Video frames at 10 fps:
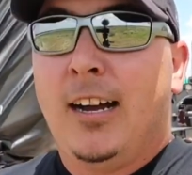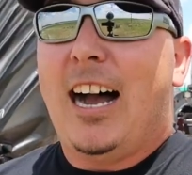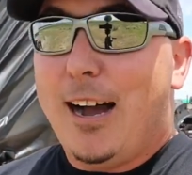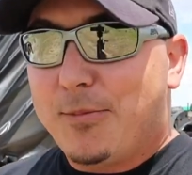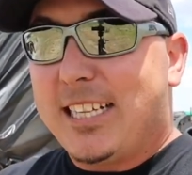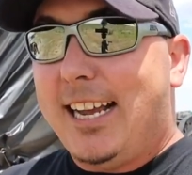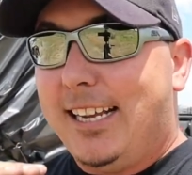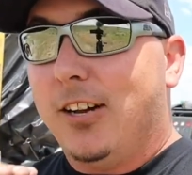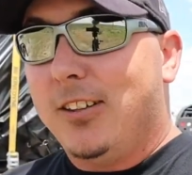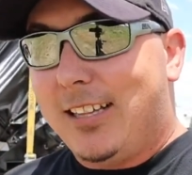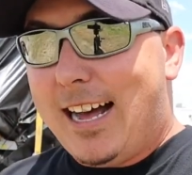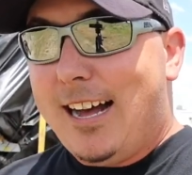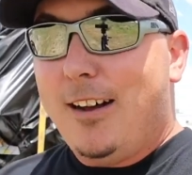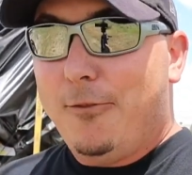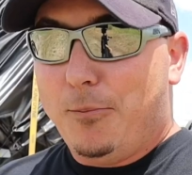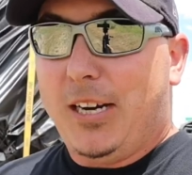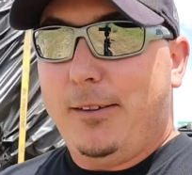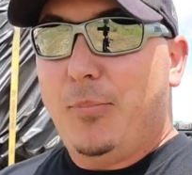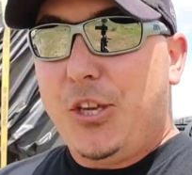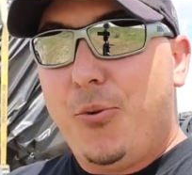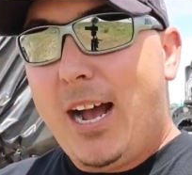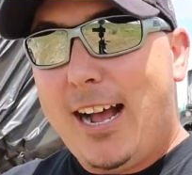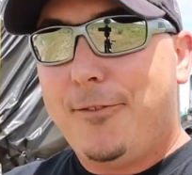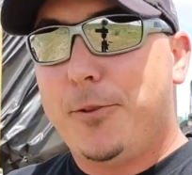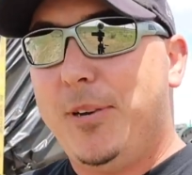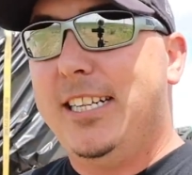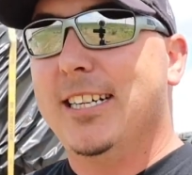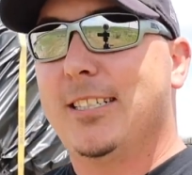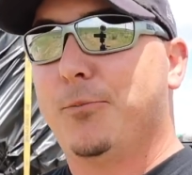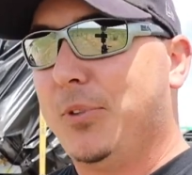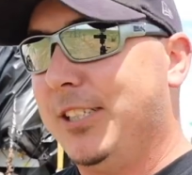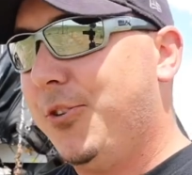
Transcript: I'm saying a lot of money, but you have to be disciplined.